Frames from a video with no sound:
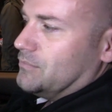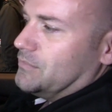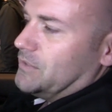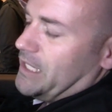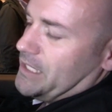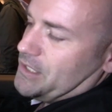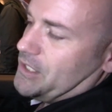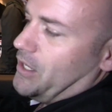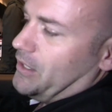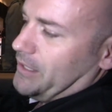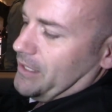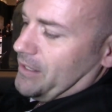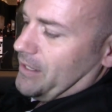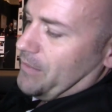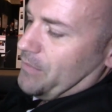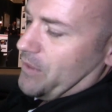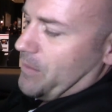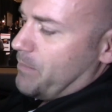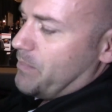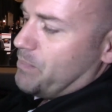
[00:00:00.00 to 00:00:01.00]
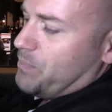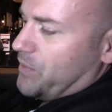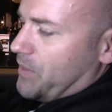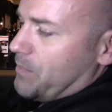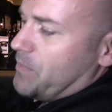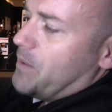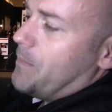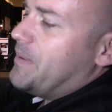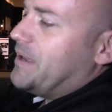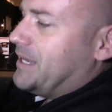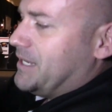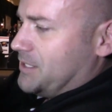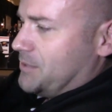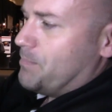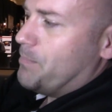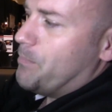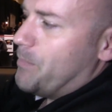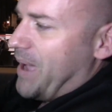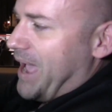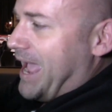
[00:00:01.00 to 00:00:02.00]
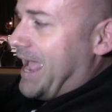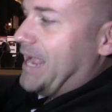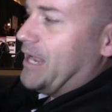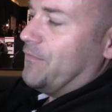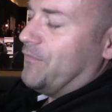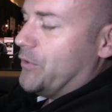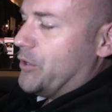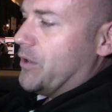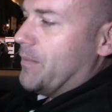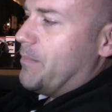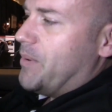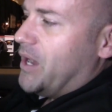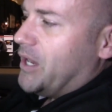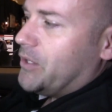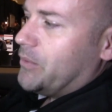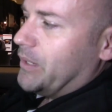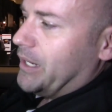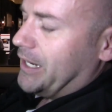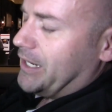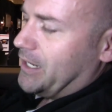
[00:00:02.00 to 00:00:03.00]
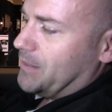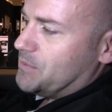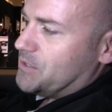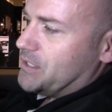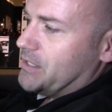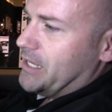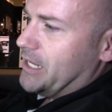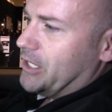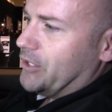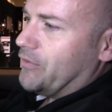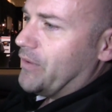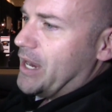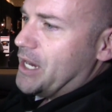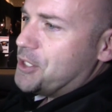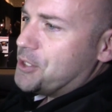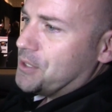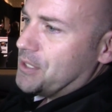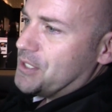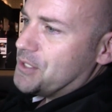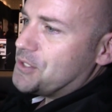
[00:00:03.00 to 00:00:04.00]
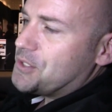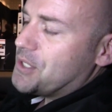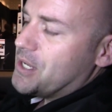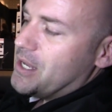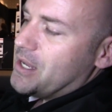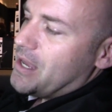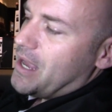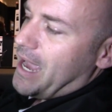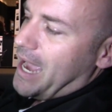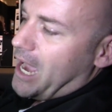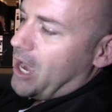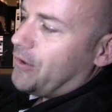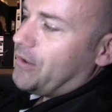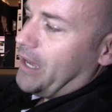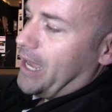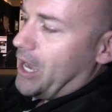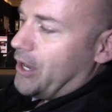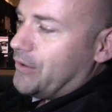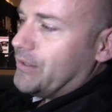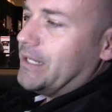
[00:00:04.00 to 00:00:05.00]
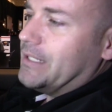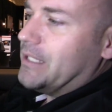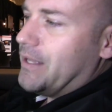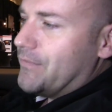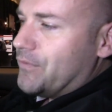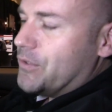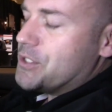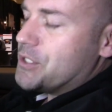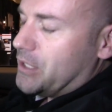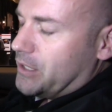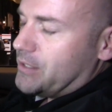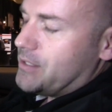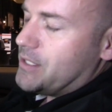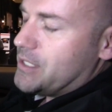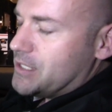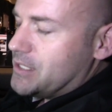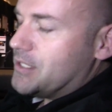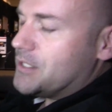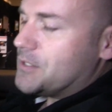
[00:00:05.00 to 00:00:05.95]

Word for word: let's call it the, the the biggest bang for your buck when it comes to the integration is how, how can I leverage all of these